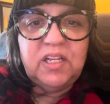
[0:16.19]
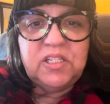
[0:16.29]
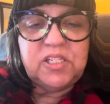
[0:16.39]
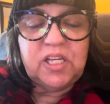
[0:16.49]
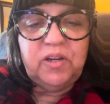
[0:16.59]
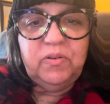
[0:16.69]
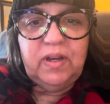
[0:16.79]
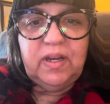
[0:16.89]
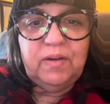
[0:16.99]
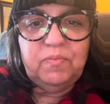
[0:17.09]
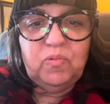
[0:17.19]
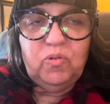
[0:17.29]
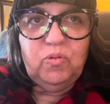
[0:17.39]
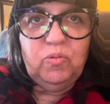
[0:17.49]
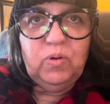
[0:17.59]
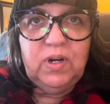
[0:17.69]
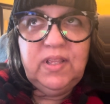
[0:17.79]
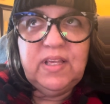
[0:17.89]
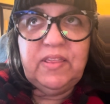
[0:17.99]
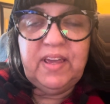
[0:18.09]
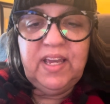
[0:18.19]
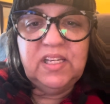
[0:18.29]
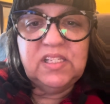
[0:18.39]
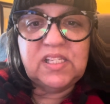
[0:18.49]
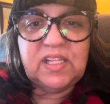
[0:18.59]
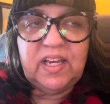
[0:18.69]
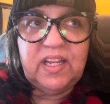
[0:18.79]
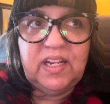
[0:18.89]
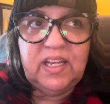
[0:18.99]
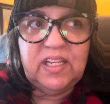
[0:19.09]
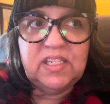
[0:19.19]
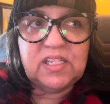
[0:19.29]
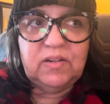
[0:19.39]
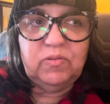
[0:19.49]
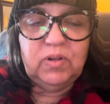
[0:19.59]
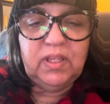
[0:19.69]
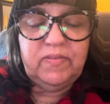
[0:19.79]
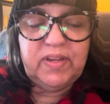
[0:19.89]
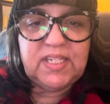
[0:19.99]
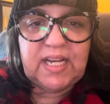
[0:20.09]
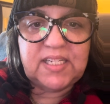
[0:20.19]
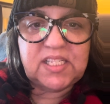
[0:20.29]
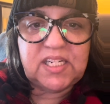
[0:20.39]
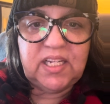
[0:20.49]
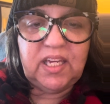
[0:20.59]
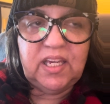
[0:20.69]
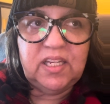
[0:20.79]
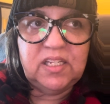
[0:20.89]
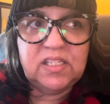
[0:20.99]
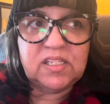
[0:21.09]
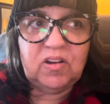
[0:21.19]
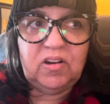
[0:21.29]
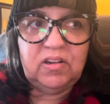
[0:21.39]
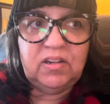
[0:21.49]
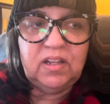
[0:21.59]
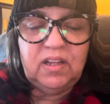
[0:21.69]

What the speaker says: So, one of the things that is really fantastic is called